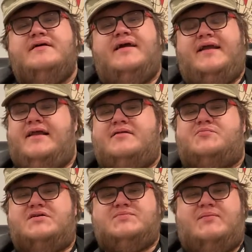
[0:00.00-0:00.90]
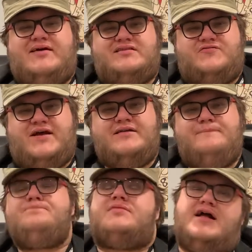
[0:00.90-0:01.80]
and SpongeBob has to find
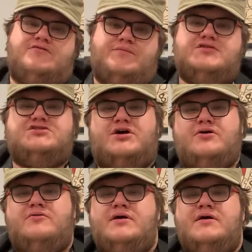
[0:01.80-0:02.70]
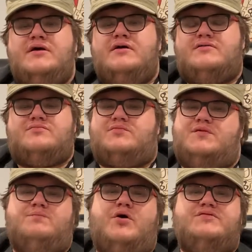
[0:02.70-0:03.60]
him. That's from the show.
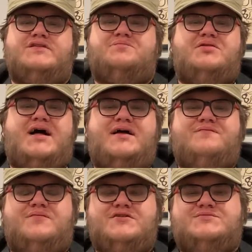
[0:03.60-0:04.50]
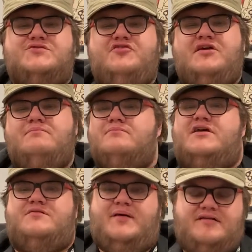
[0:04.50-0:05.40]
Most of the plot from this movie
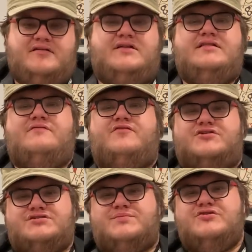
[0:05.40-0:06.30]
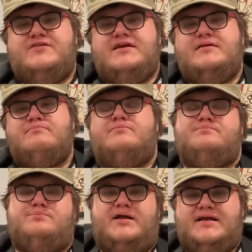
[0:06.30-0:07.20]
is basically the first movie,
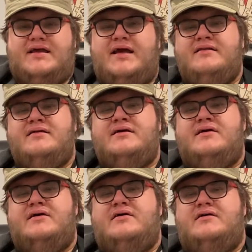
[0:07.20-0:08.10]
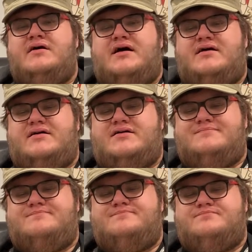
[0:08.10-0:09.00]
but again.
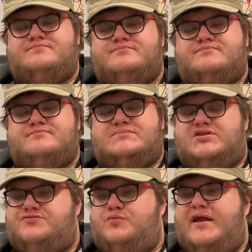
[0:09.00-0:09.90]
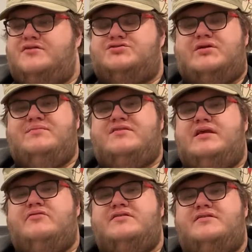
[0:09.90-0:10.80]
The weird dream
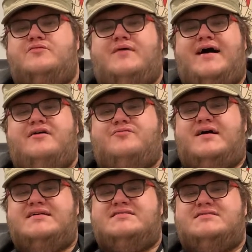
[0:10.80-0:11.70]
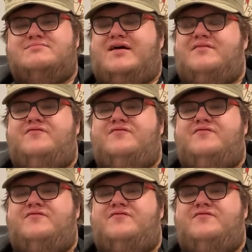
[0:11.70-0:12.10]
sequence in the Wild West, that